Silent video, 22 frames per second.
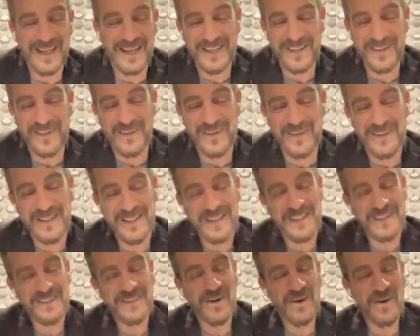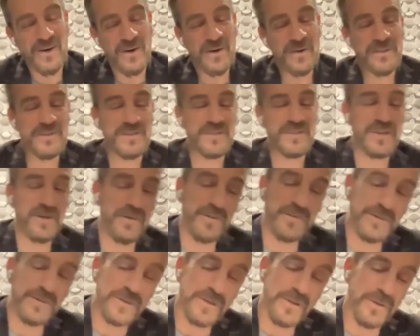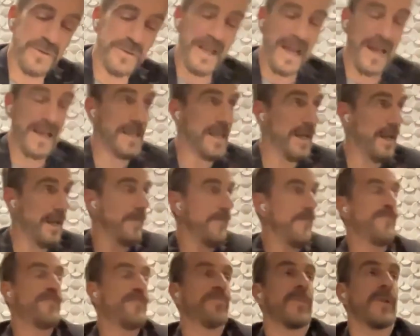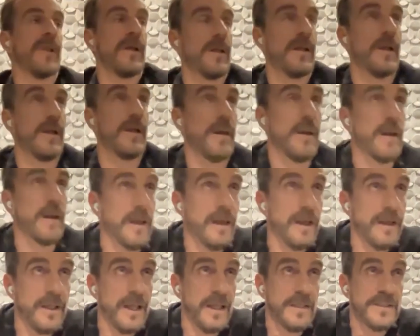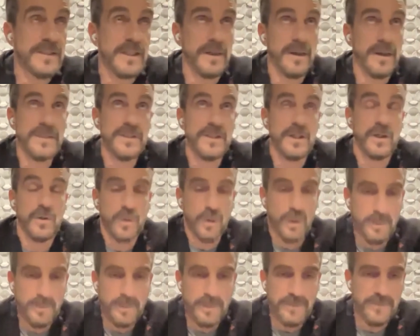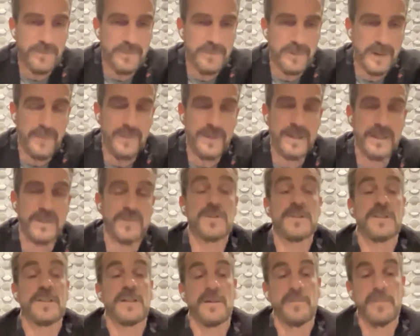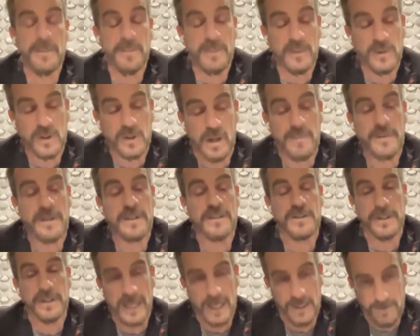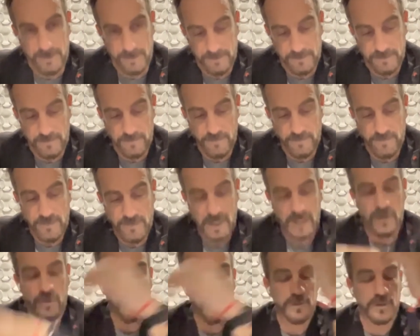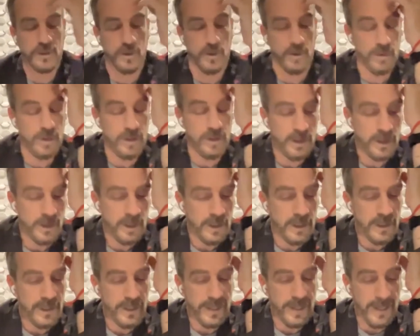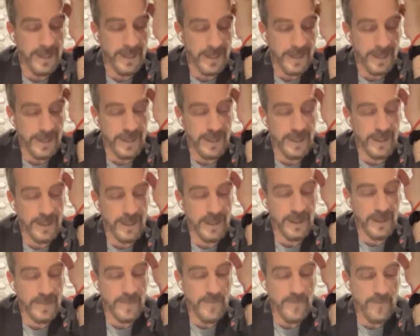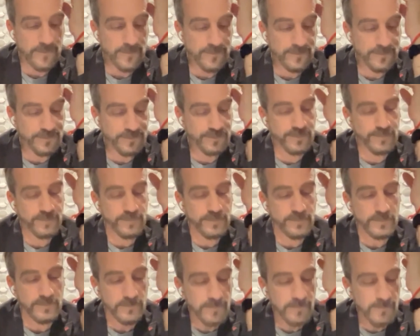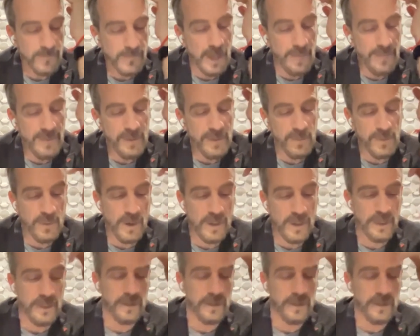Uh, no, no. So so Naya, it, it's a it's a group of very interesting people coming together, and also, um, I mean, we